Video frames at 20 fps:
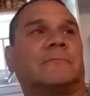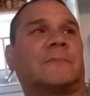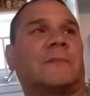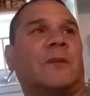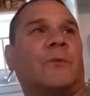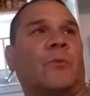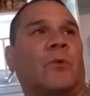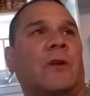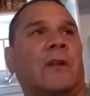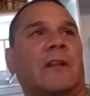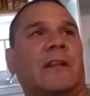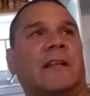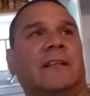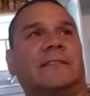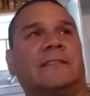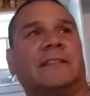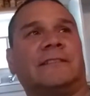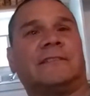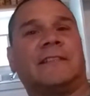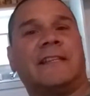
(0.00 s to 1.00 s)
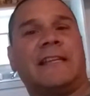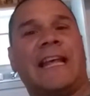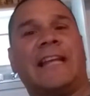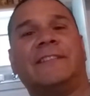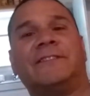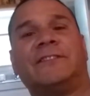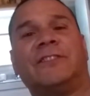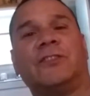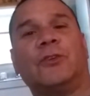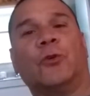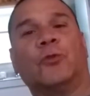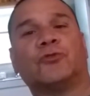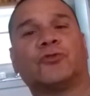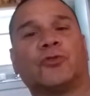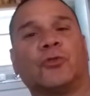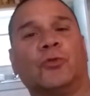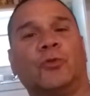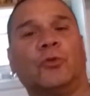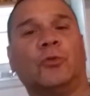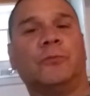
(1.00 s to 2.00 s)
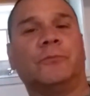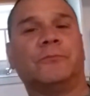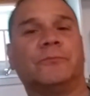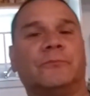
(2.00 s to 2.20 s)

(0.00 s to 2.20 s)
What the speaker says: And what it is, it's an NCO school,